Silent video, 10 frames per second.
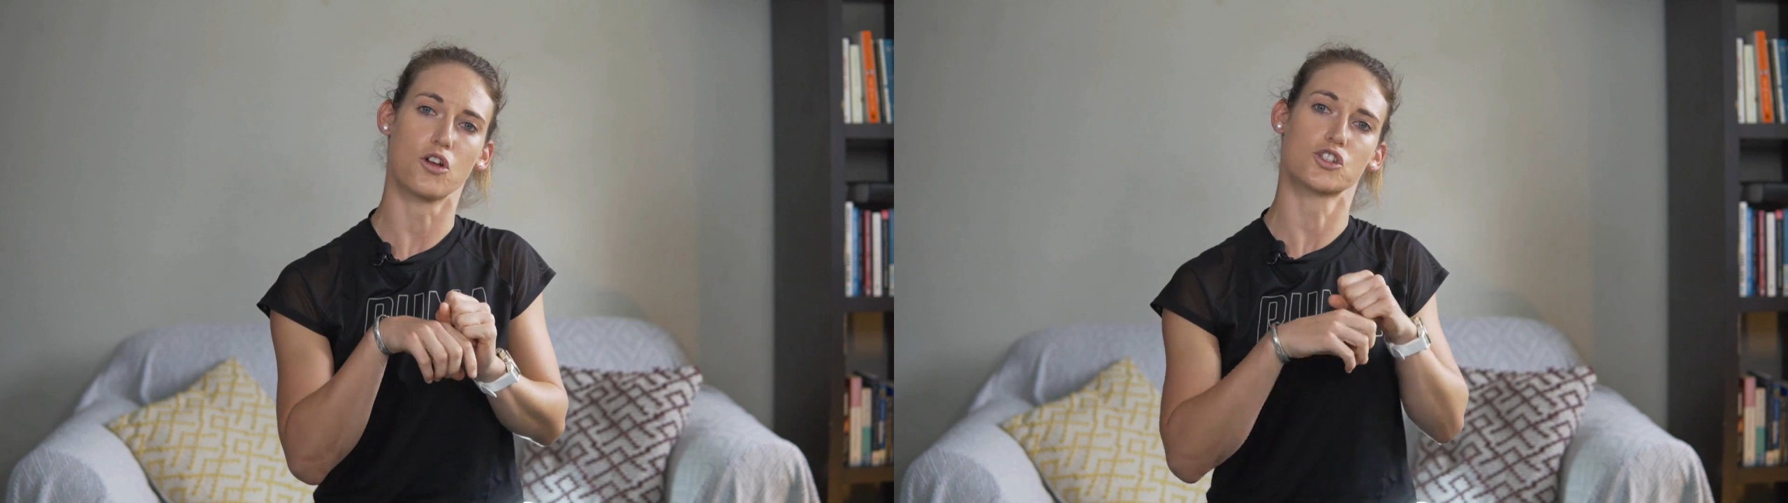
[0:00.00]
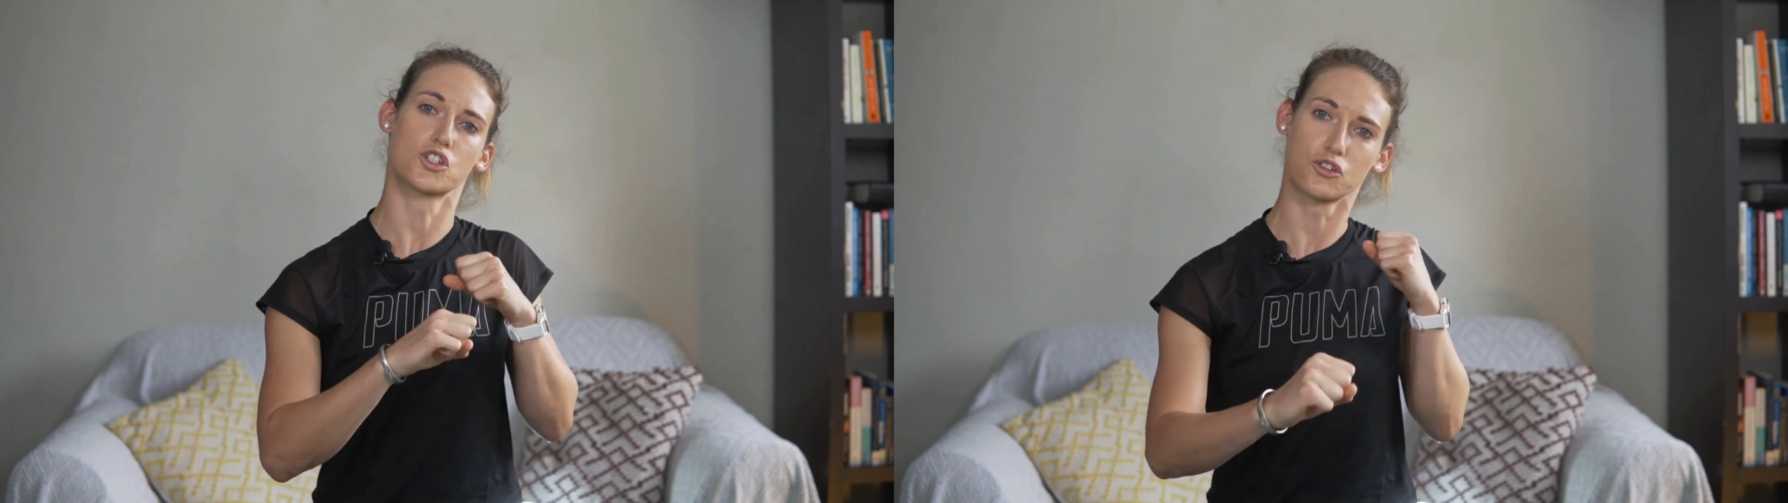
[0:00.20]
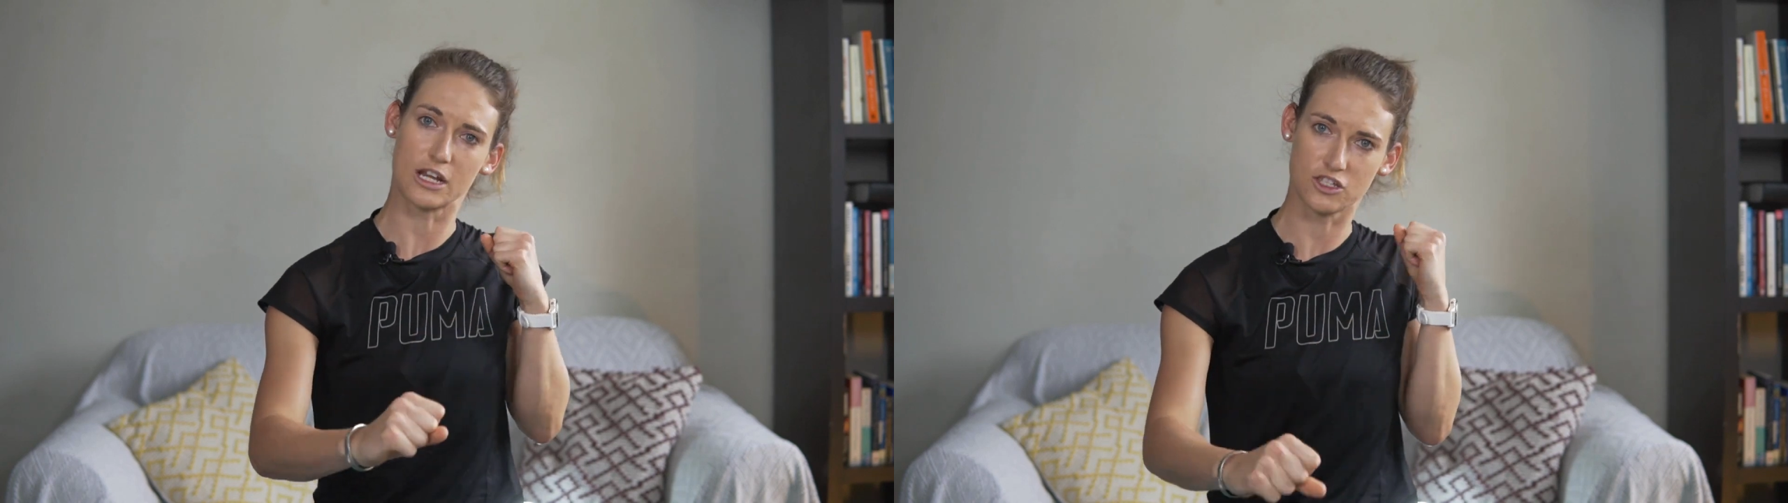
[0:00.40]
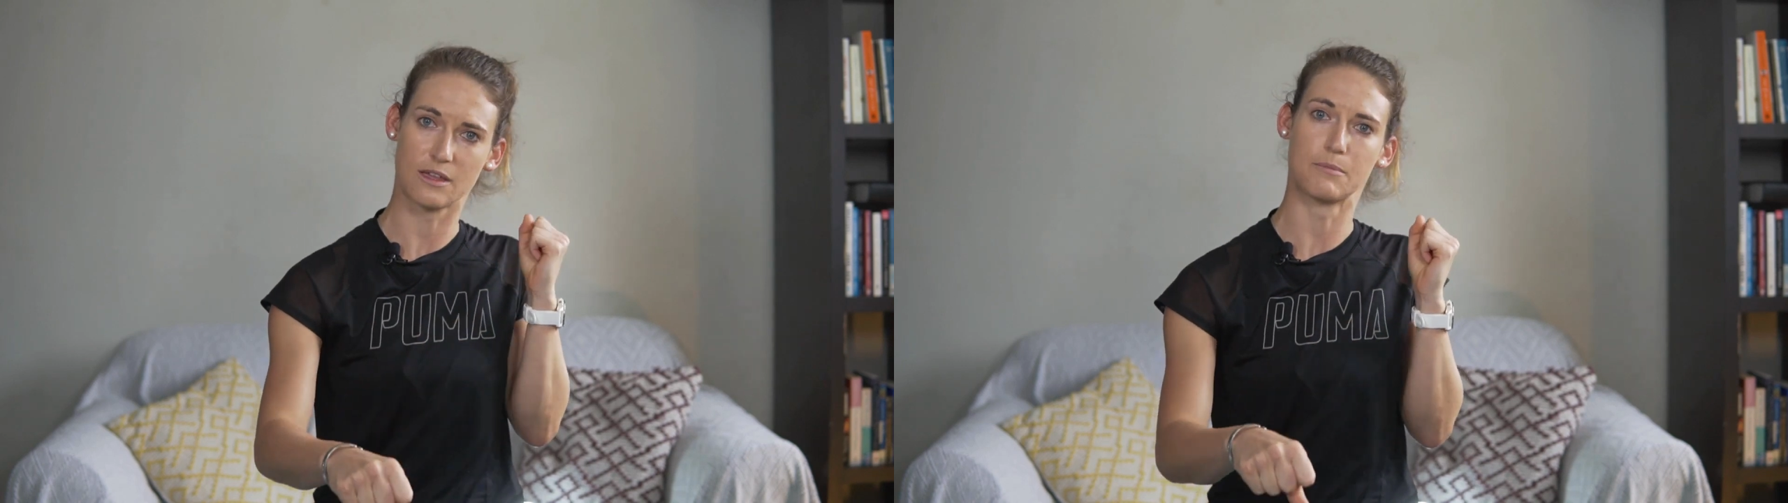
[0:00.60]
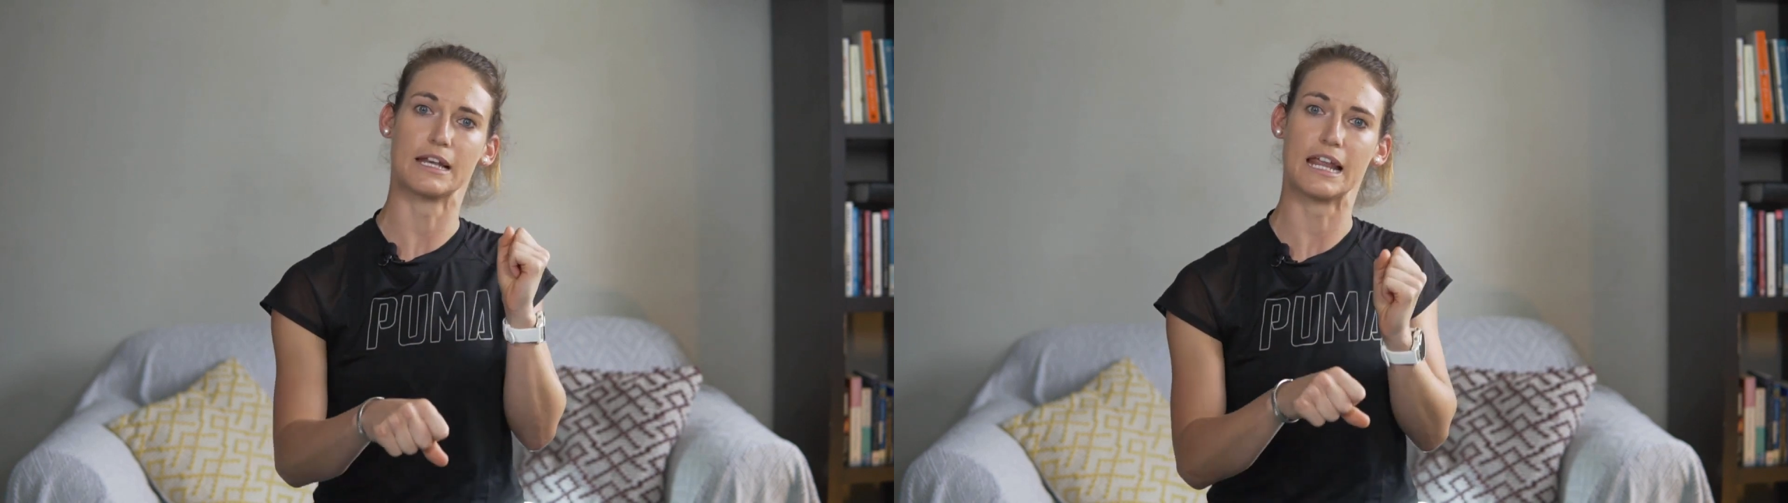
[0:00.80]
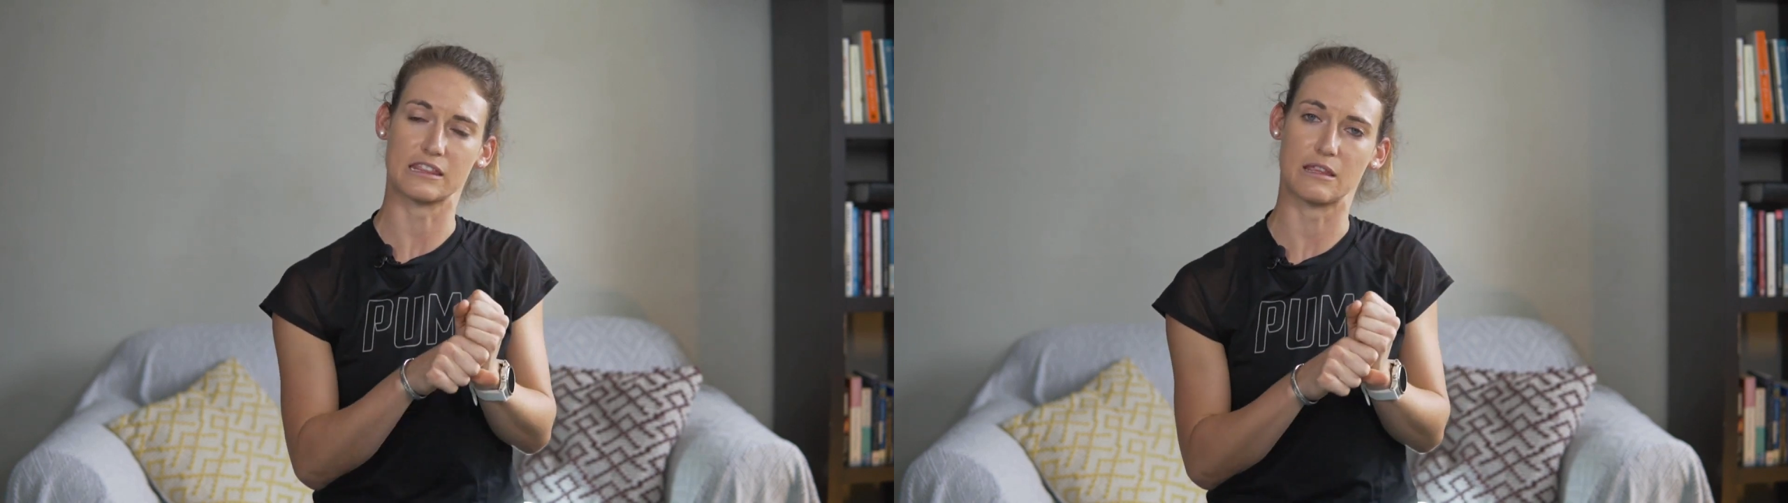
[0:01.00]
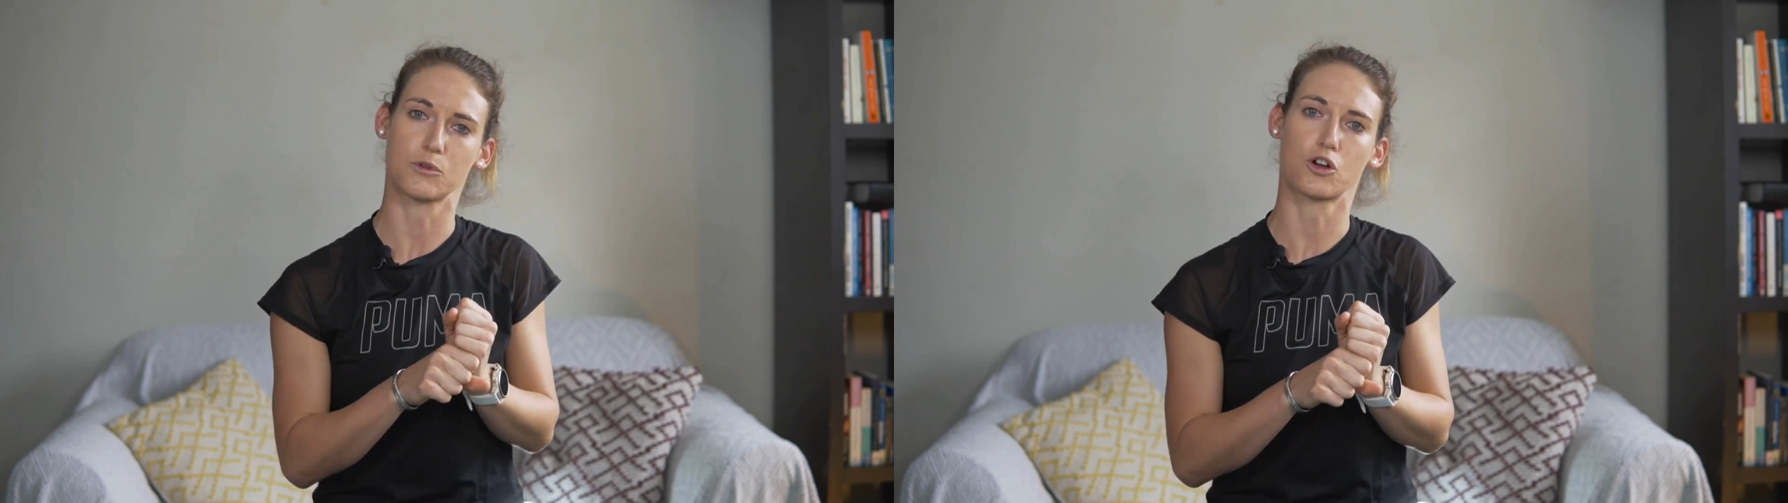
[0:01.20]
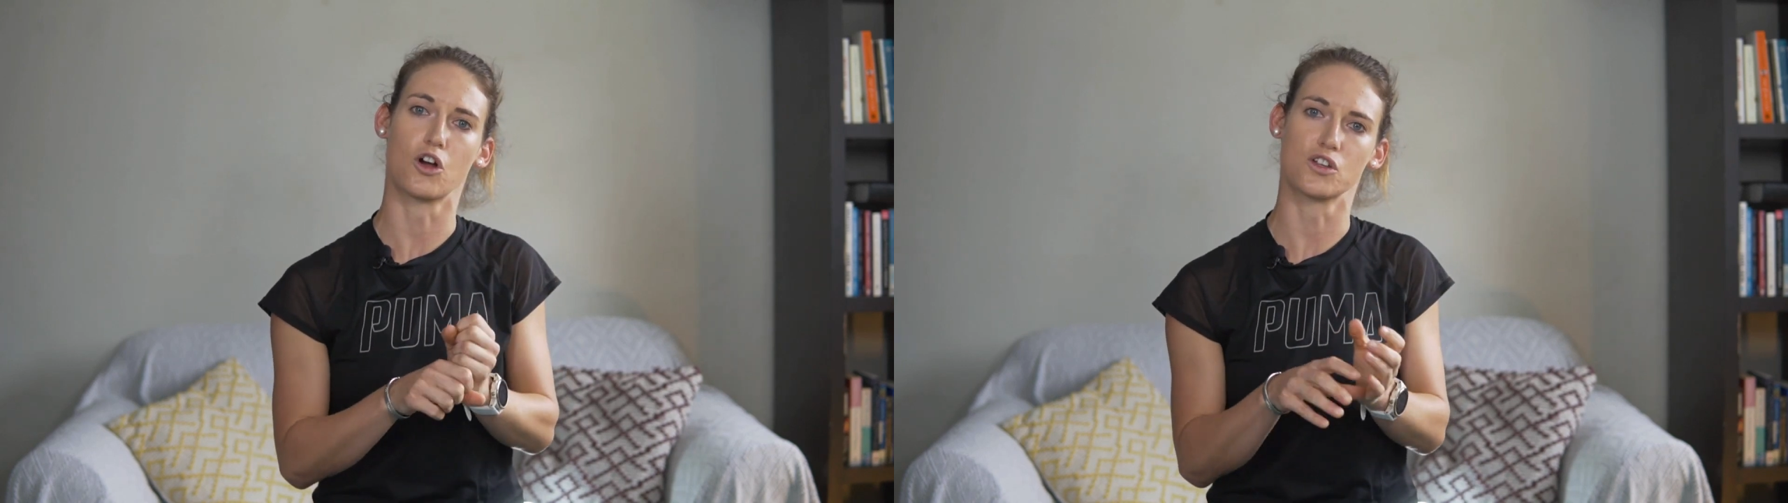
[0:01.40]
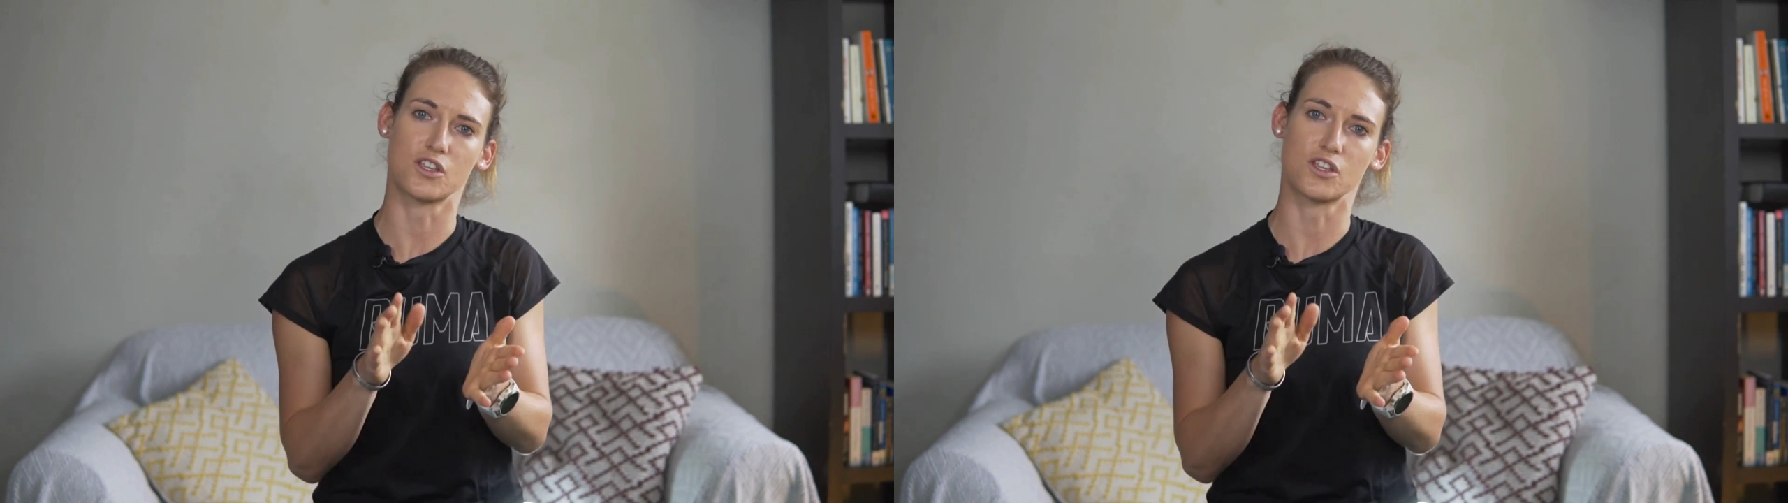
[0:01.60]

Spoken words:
and stretch them and let them go.